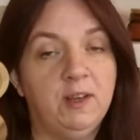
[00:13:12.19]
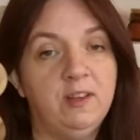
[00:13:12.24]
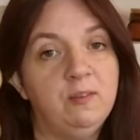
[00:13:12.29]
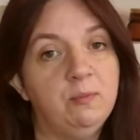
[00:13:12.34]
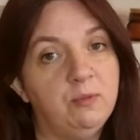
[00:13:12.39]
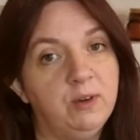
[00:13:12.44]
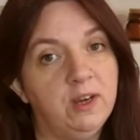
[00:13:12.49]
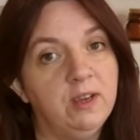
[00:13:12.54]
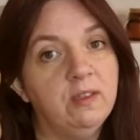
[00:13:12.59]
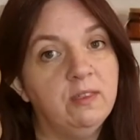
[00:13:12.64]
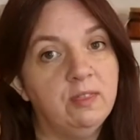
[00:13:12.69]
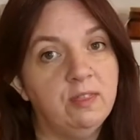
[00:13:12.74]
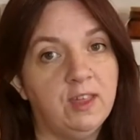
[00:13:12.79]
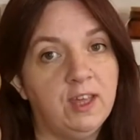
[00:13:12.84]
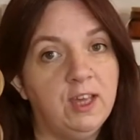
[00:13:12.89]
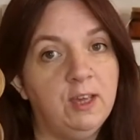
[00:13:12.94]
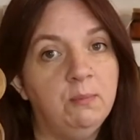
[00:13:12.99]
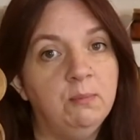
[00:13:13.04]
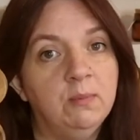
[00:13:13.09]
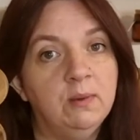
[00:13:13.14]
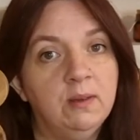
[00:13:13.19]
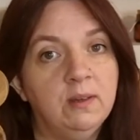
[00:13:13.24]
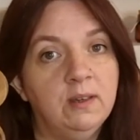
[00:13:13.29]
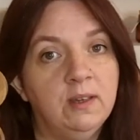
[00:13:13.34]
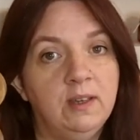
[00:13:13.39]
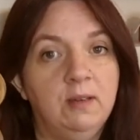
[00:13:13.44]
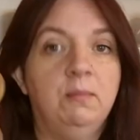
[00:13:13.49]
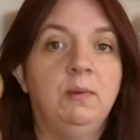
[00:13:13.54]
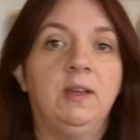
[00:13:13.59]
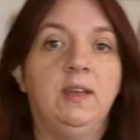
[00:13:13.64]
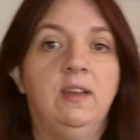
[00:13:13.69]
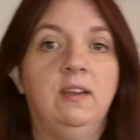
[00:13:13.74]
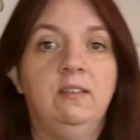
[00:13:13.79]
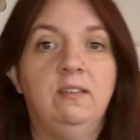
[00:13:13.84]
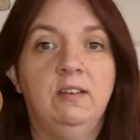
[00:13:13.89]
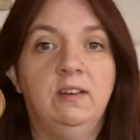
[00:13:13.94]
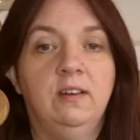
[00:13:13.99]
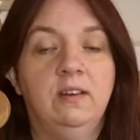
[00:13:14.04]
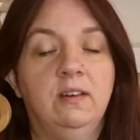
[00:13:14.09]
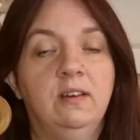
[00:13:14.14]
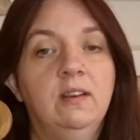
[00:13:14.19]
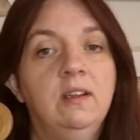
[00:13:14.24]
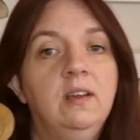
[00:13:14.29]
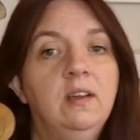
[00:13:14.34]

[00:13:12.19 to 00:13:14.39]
spring theme in my kitchen,